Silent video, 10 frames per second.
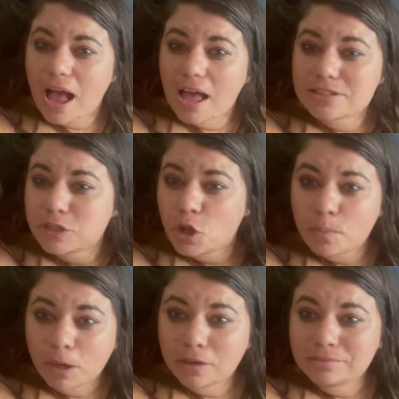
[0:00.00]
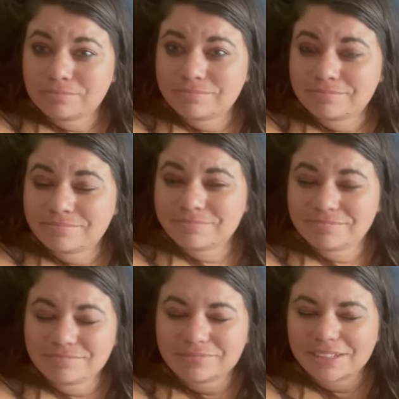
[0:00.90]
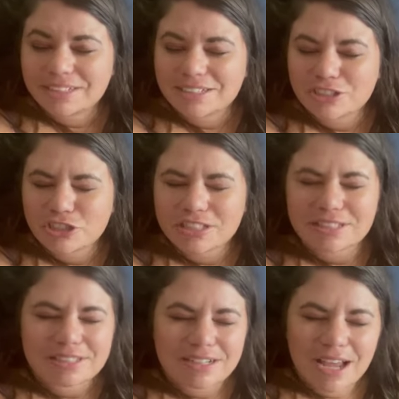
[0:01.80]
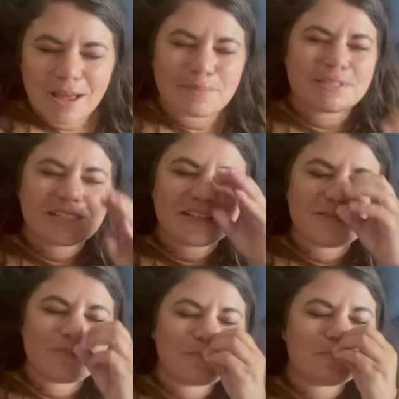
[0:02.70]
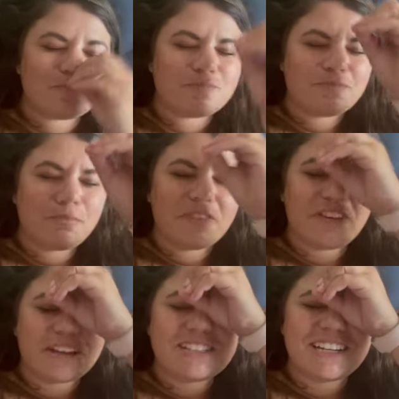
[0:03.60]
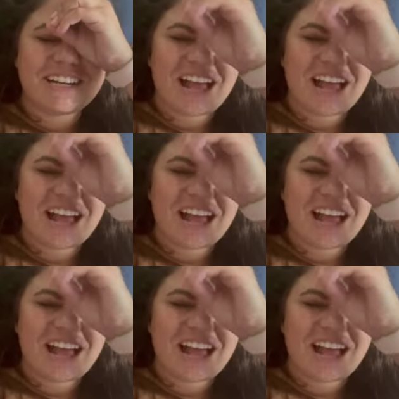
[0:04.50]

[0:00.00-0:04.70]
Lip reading: slow burn. It is just absolute perfection.